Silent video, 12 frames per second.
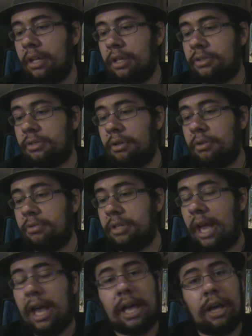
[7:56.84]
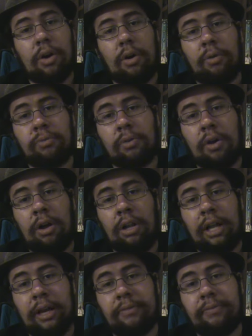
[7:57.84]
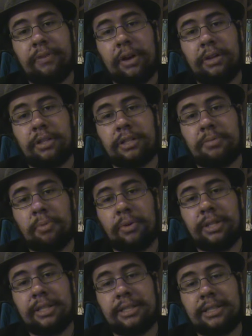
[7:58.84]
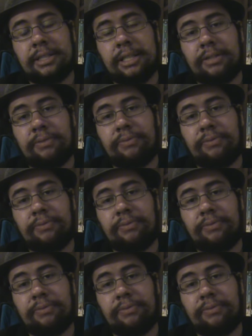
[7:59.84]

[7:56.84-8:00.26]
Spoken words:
So, yeah. Overall, I'm very disappointed in Season